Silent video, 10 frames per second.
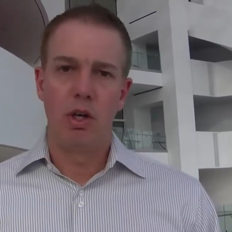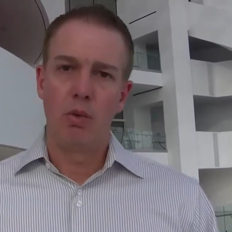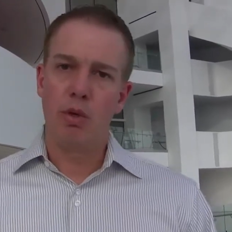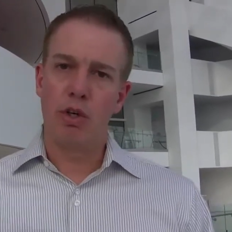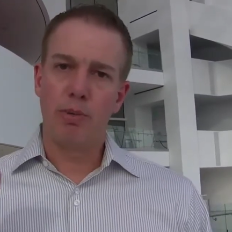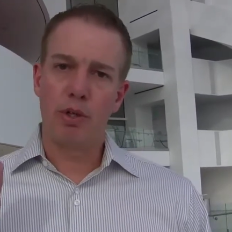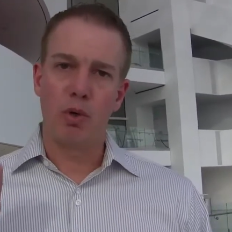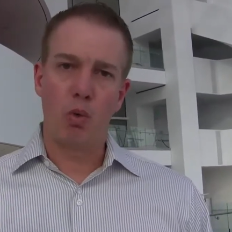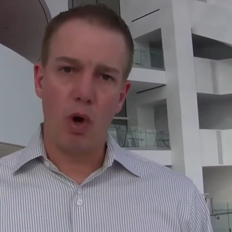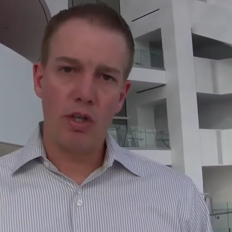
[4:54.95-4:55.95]
when your
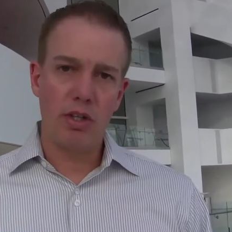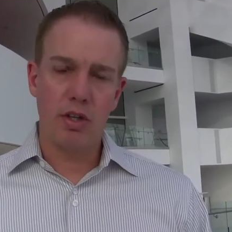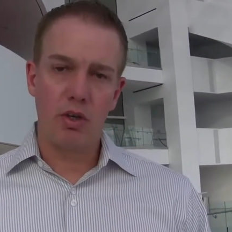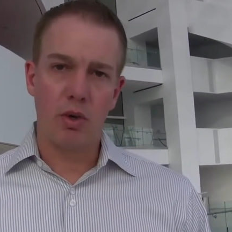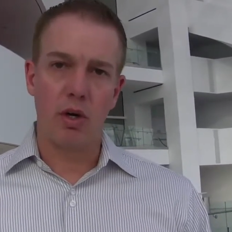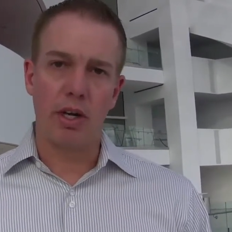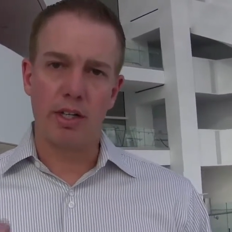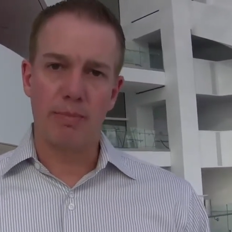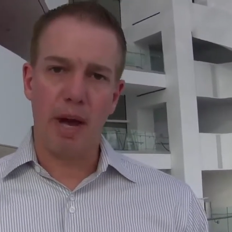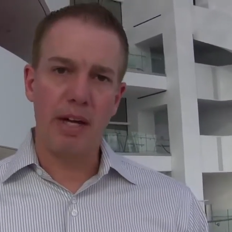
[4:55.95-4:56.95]
person walks in the door and
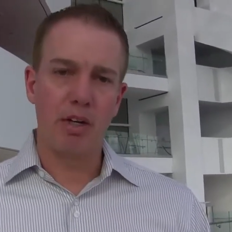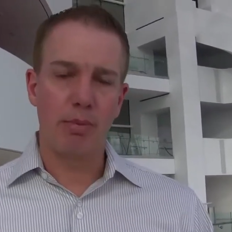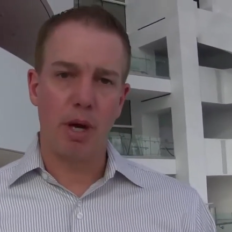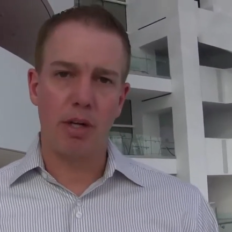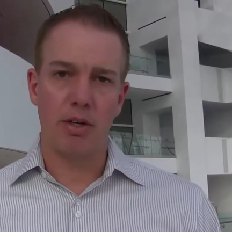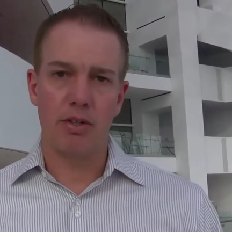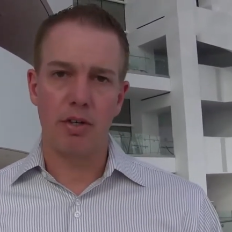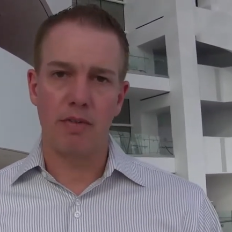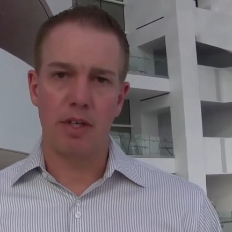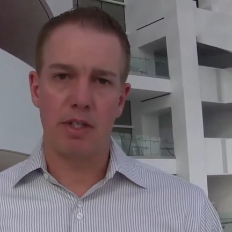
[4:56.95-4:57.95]
is buying your product or
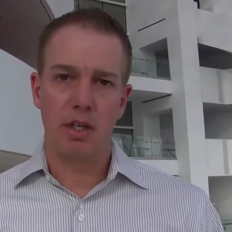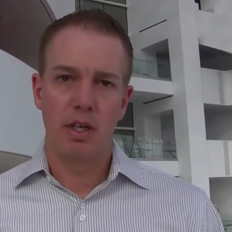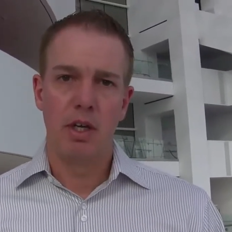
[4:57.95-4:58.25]
service.